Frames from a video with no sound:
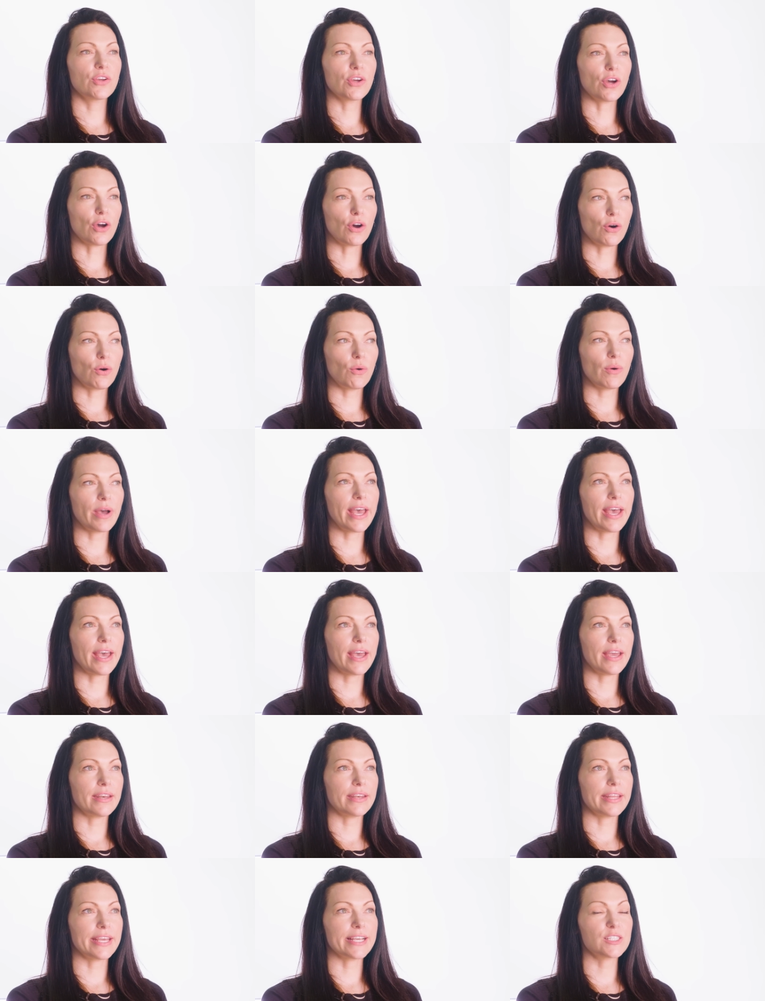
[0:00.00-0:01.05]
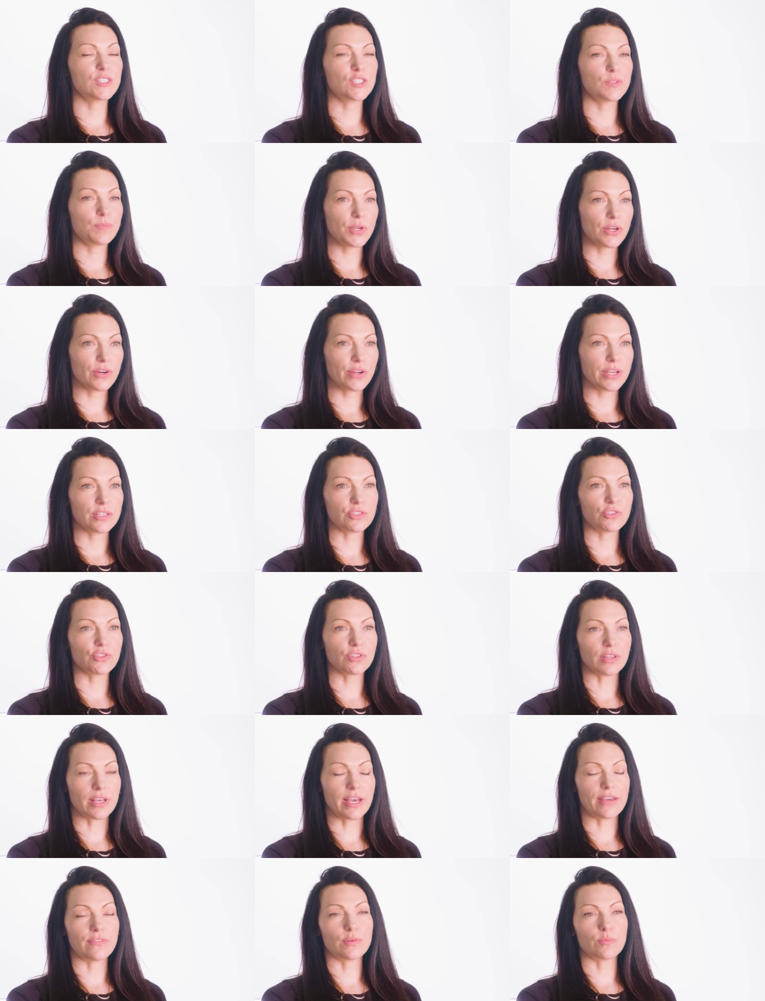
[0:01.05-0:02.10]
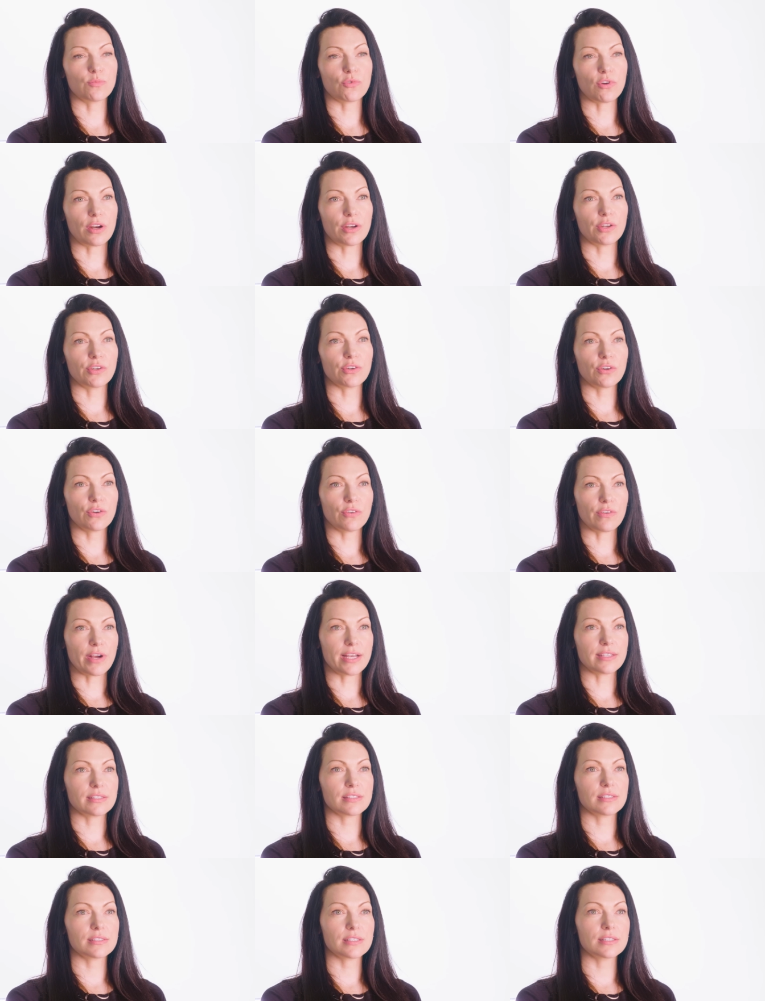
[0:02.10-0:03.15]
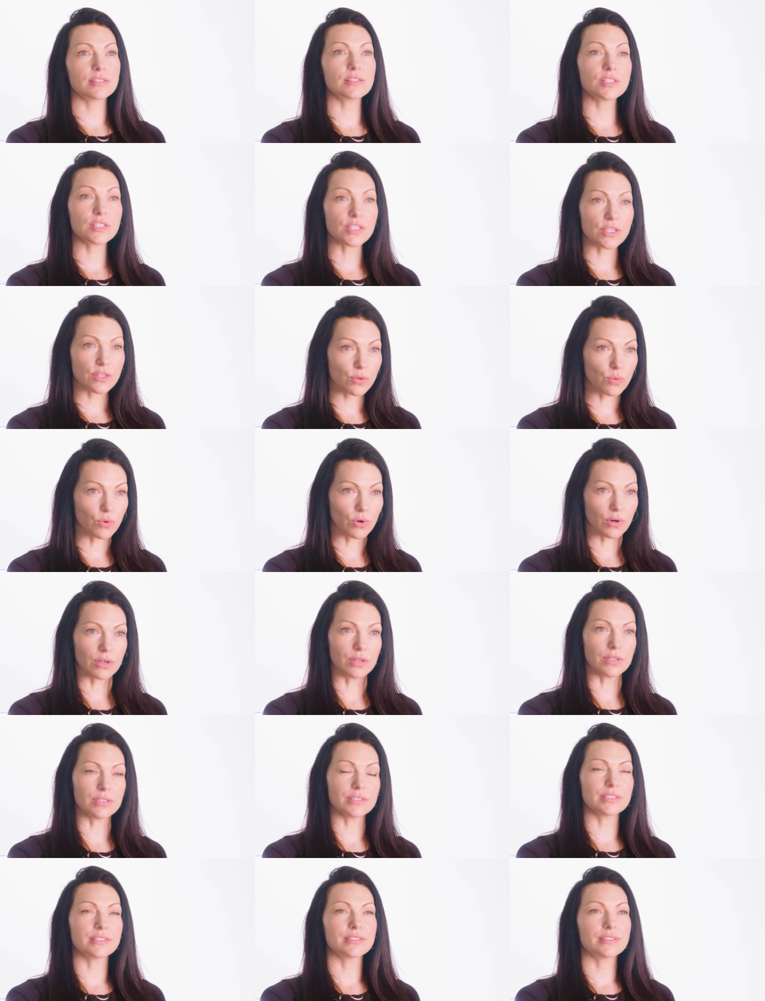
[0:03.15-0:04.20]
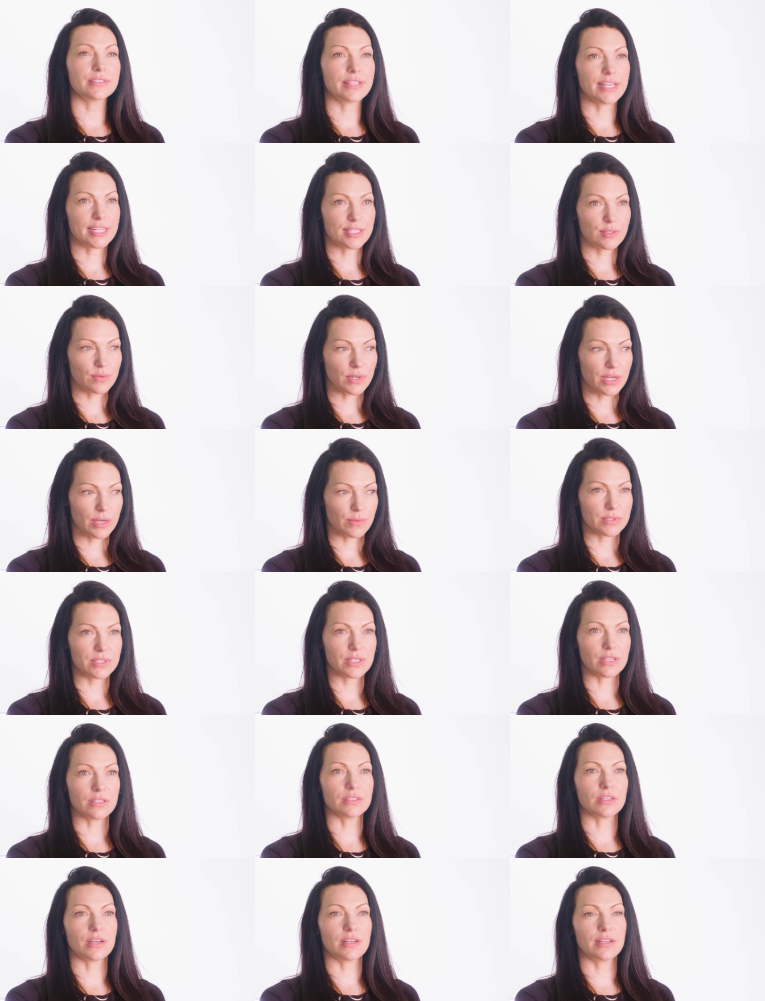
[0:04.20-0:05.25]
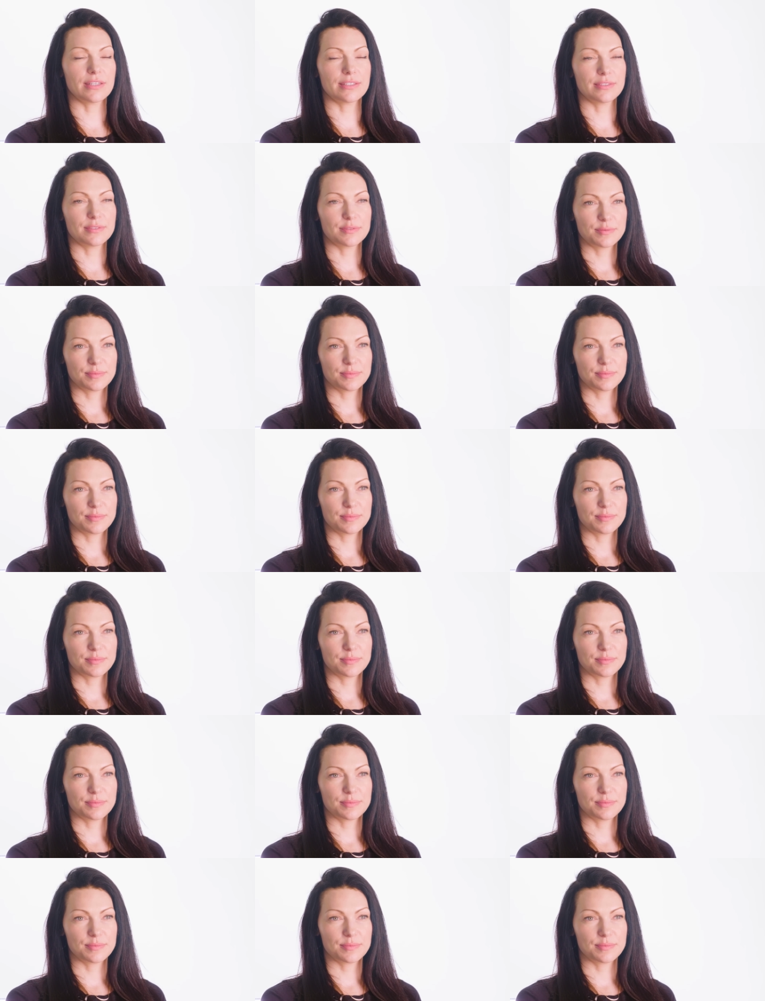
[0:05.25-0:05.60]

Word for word: go and experience your life and broaden your horizons and see the world. That's what I would tell Donna.